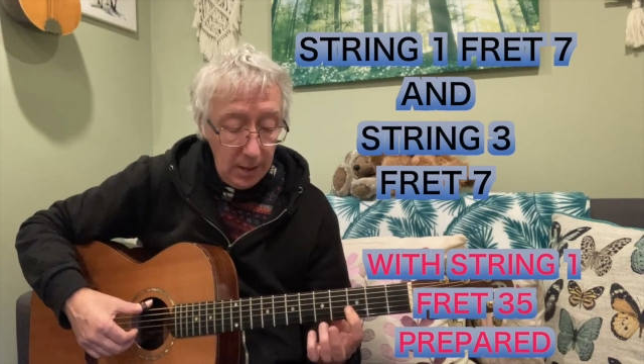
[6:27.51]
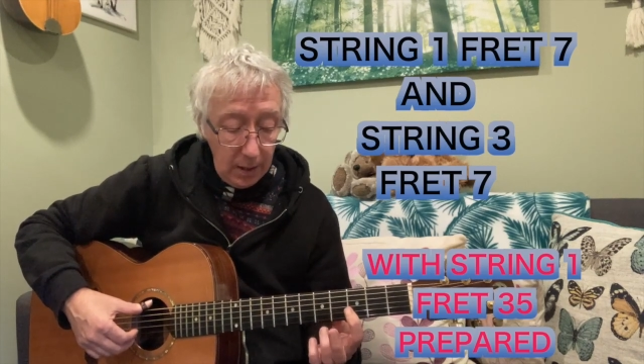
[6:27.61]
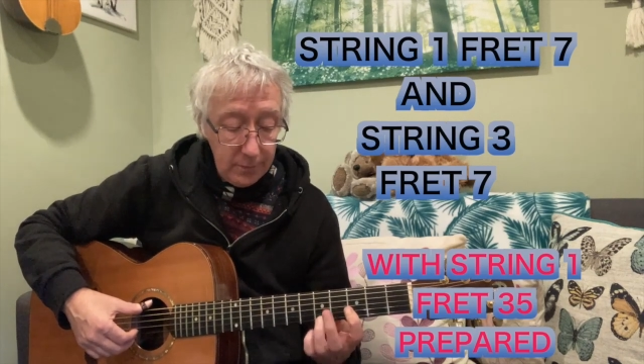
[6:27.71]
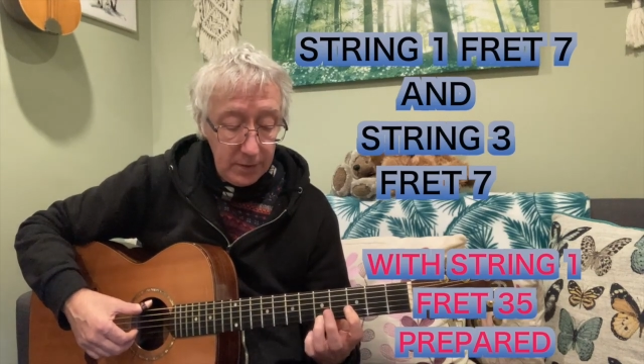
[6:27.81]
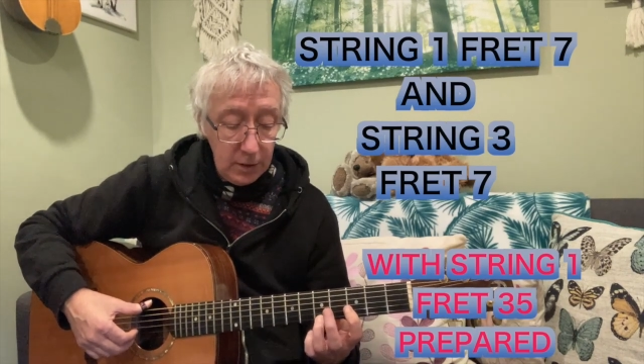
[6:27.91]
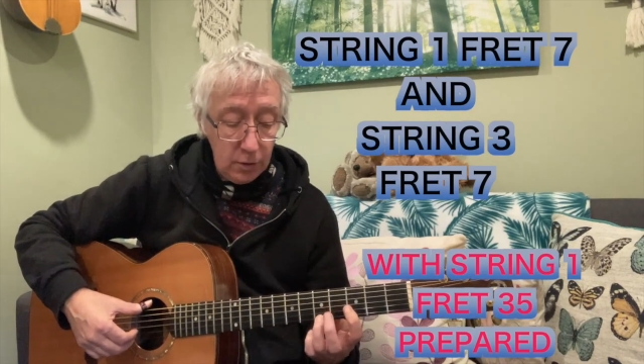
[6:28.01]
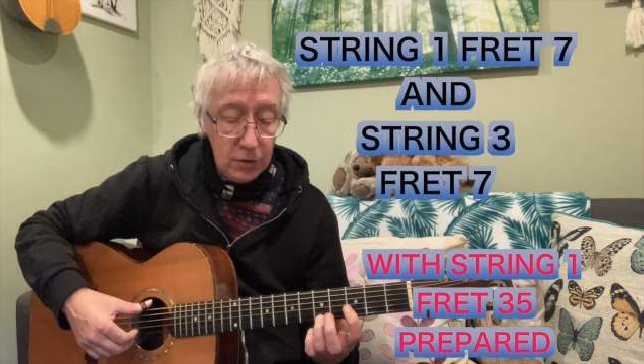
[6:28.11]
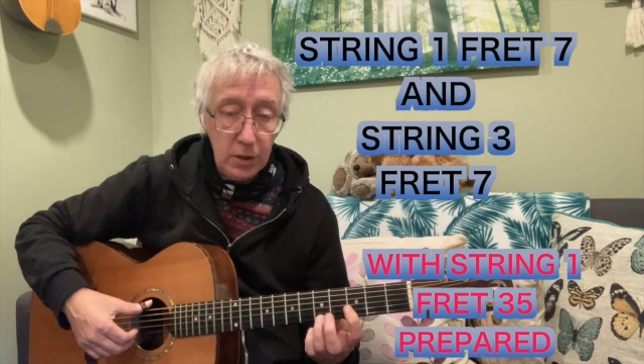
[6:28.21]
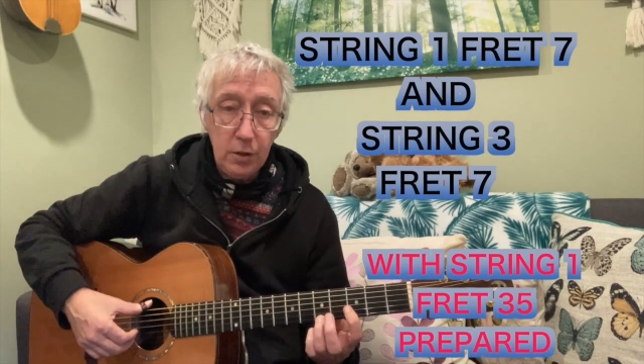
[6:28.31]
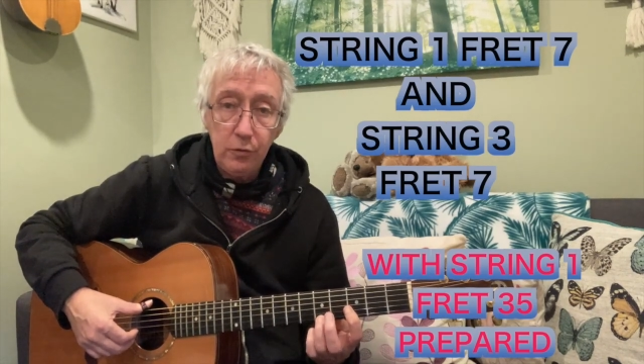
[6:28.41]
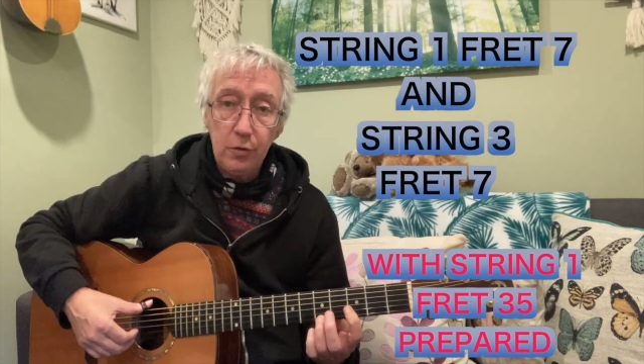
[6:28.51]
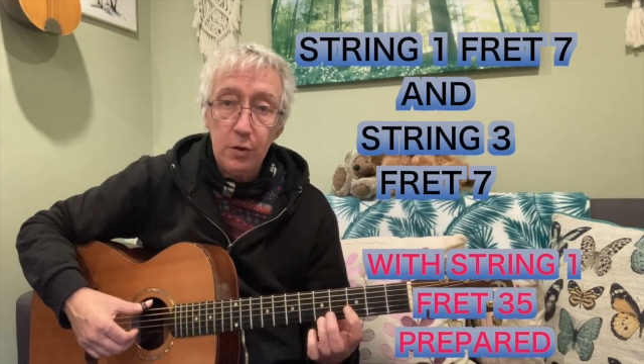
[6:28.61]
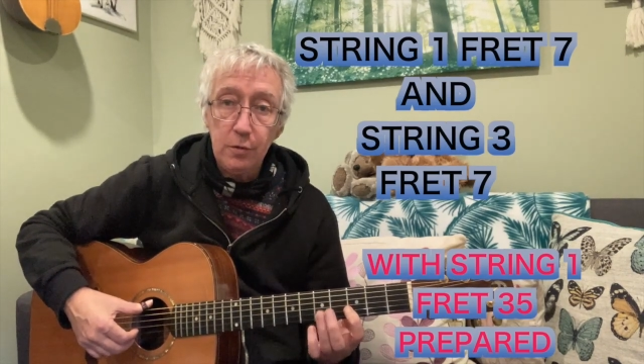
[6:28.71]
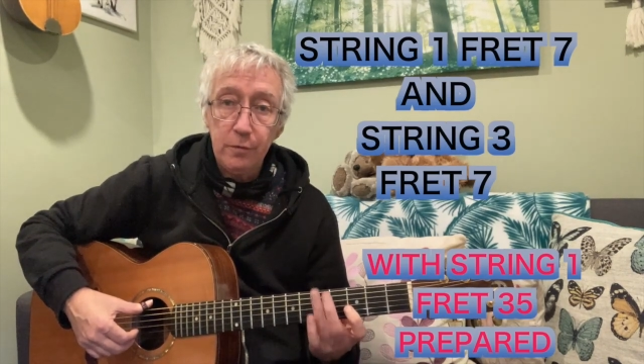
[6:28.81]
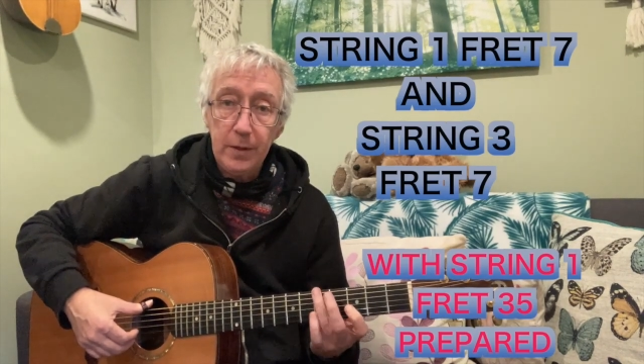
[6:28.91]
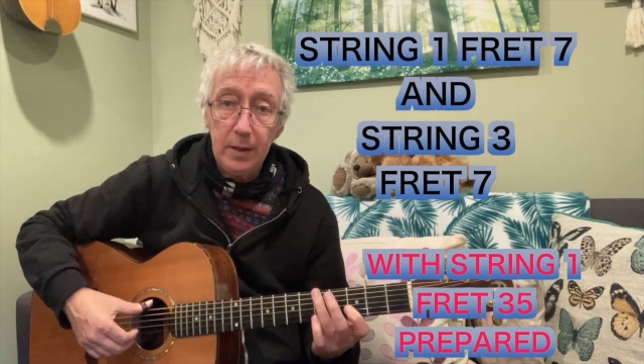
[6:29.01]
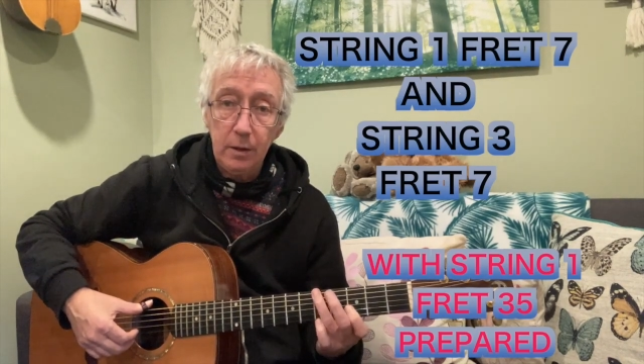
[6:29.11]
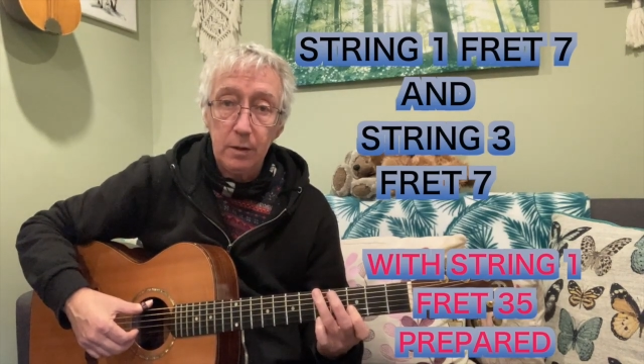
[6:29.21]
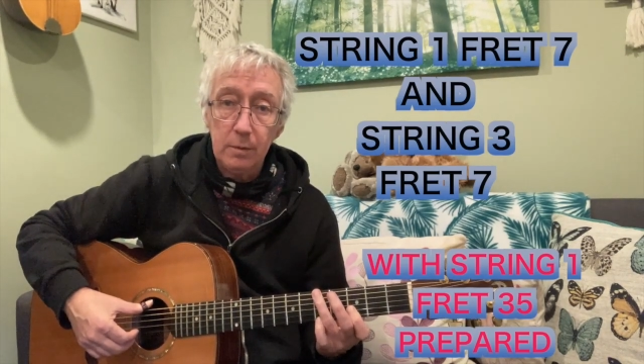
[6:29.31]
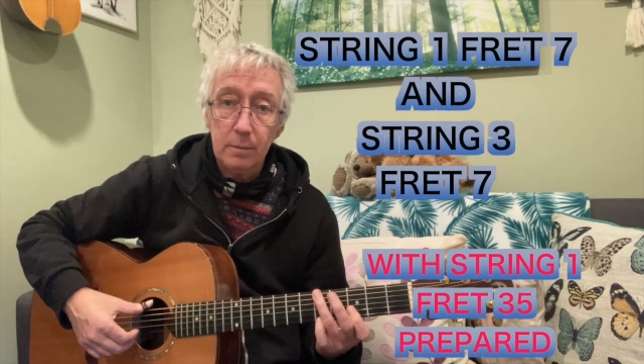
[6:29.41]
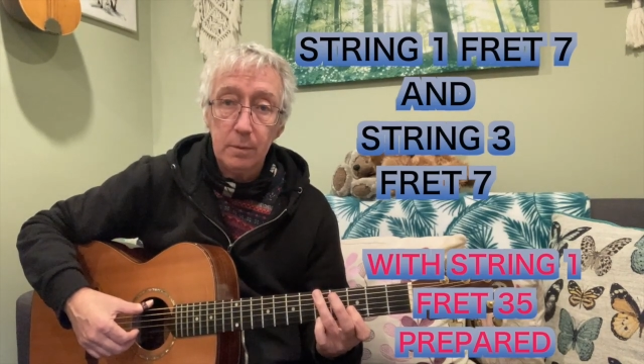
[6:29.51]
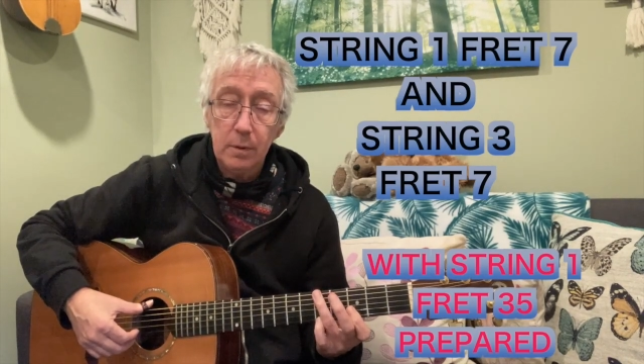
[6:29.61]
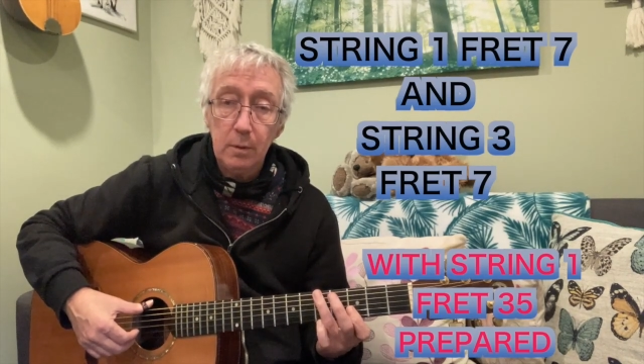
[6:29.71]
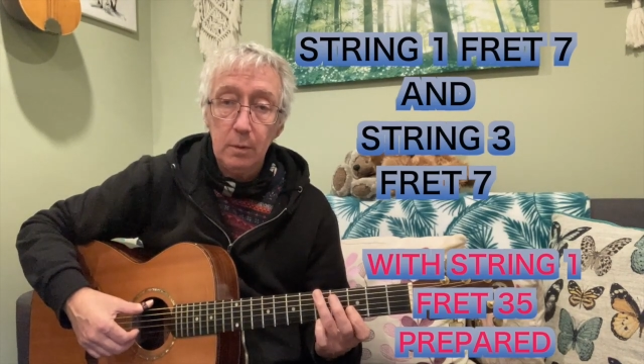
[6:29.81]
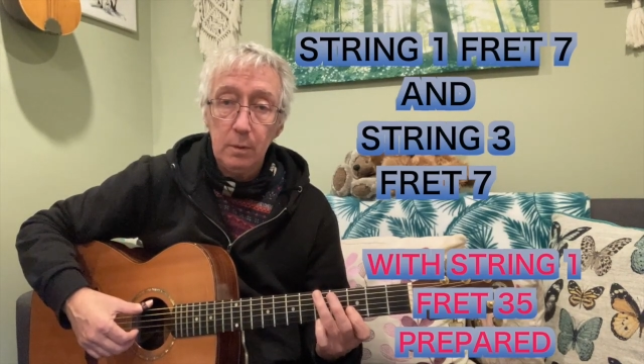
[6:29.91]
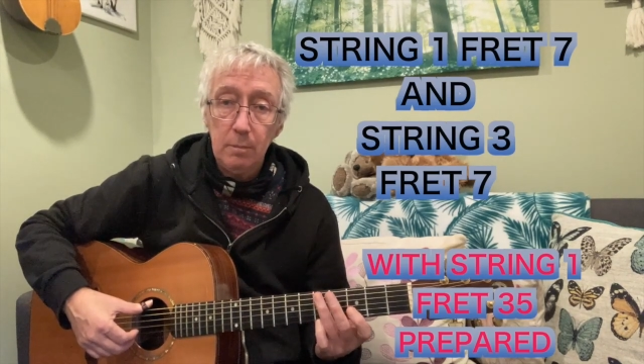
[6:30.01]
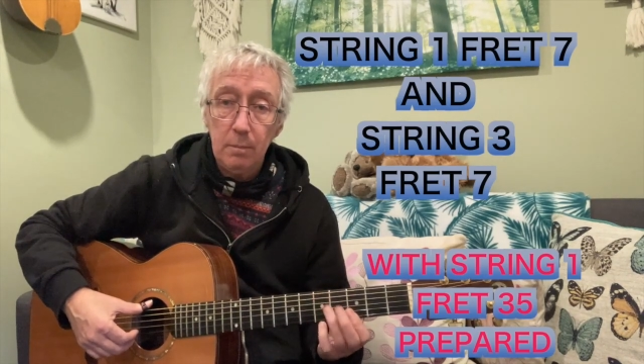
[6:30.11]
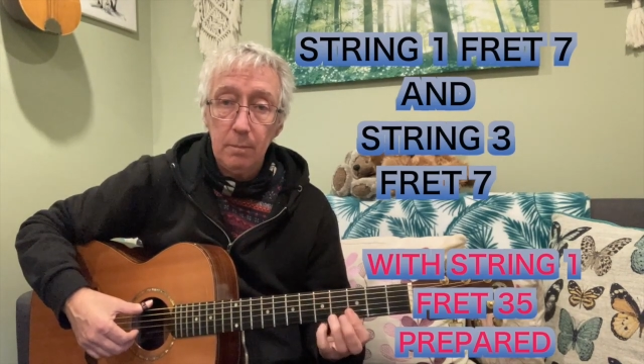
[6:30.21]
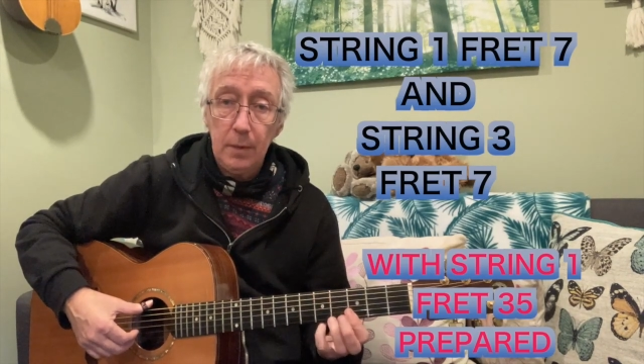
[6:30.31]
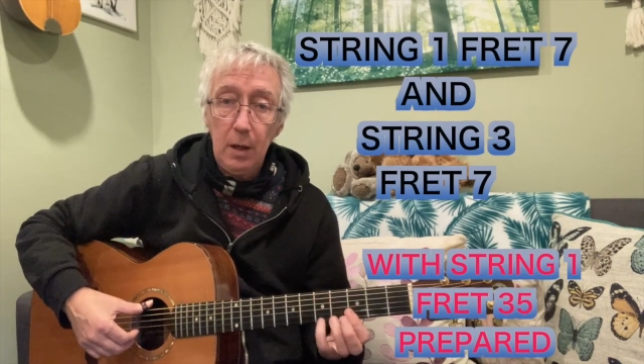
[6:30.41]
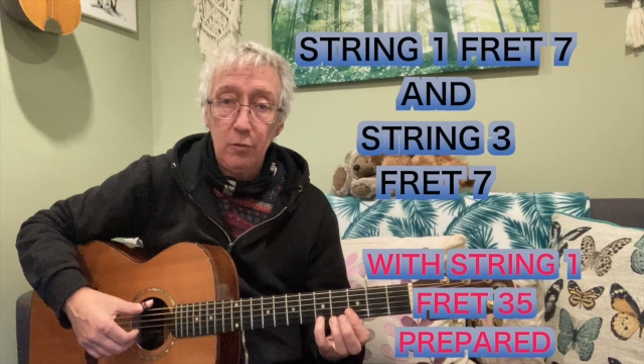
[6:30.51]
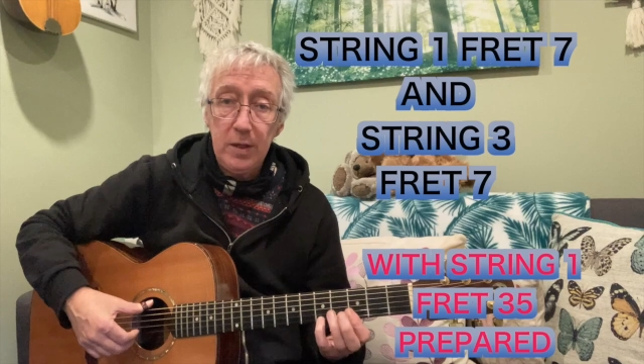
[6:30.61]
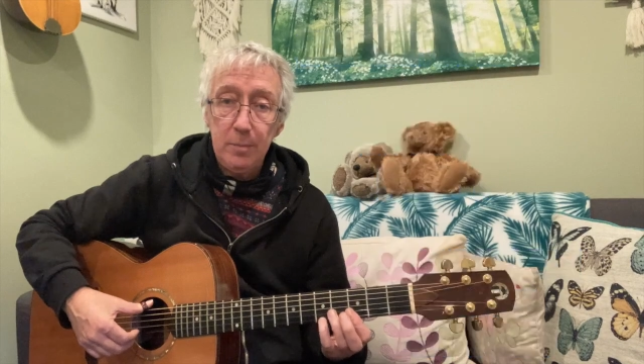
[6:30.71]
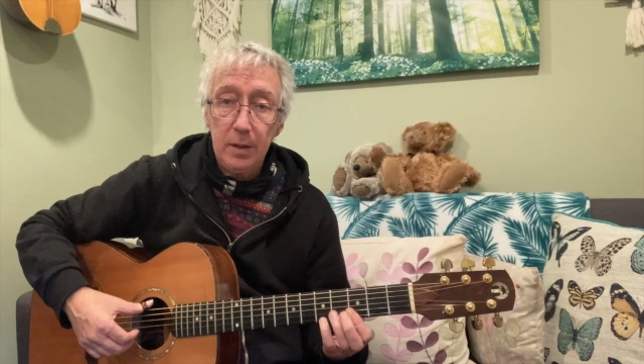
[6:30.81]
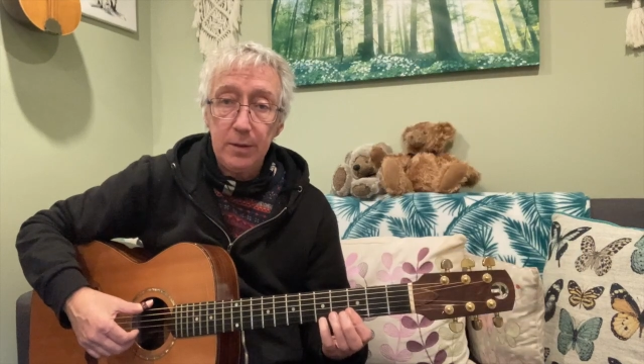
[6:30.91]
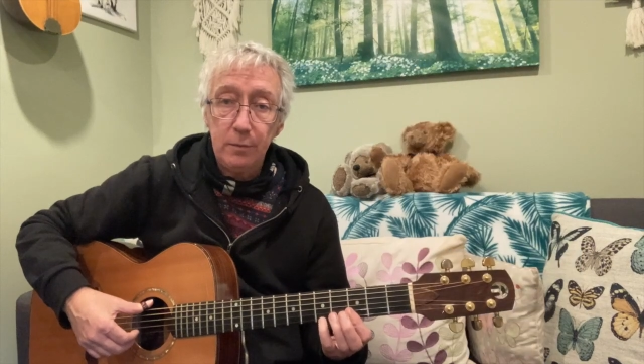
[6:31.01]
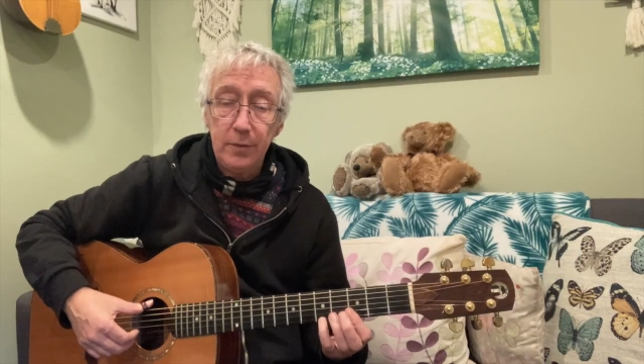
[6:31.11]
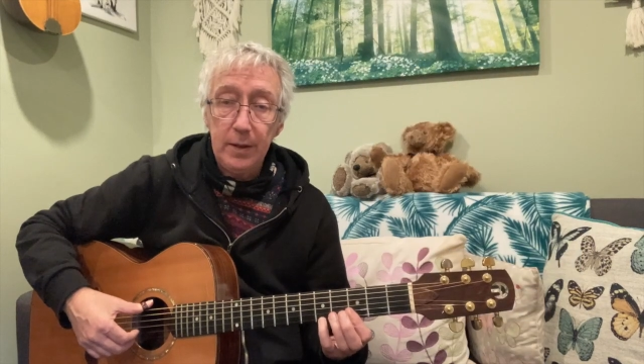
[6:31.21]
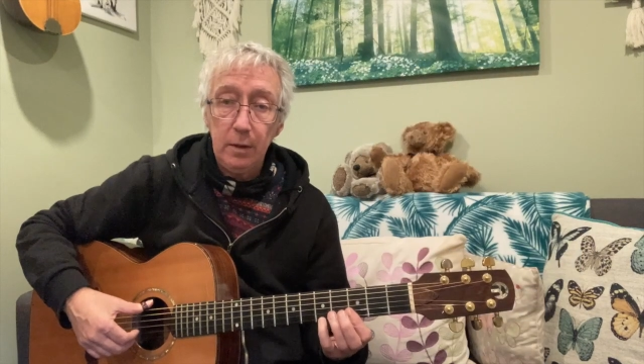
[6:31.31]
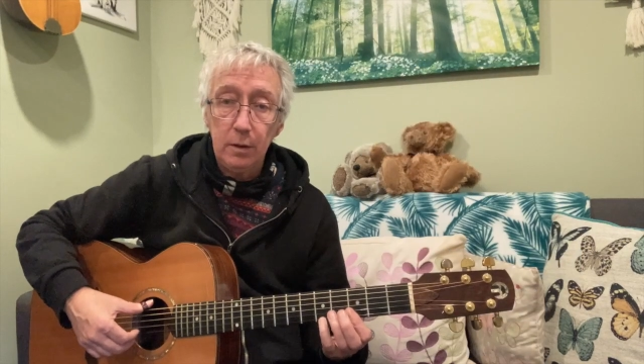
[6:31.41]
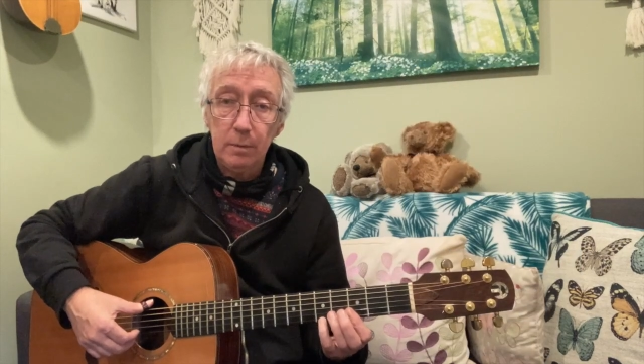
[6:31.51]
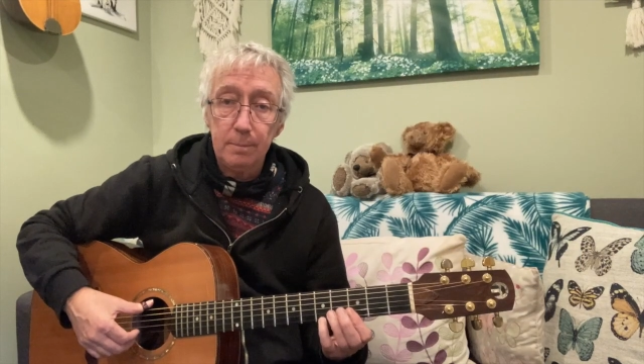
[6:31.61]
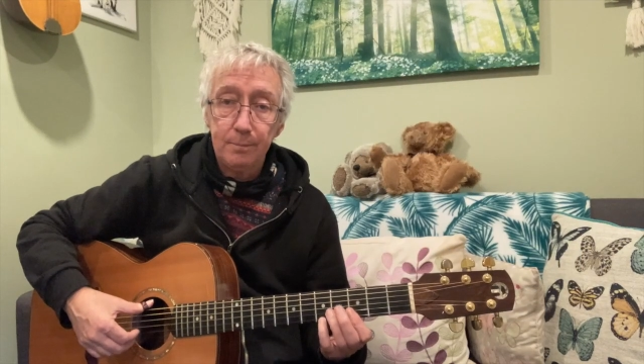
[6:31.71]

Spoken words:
and then you're going to use another finger. I'll need my little finger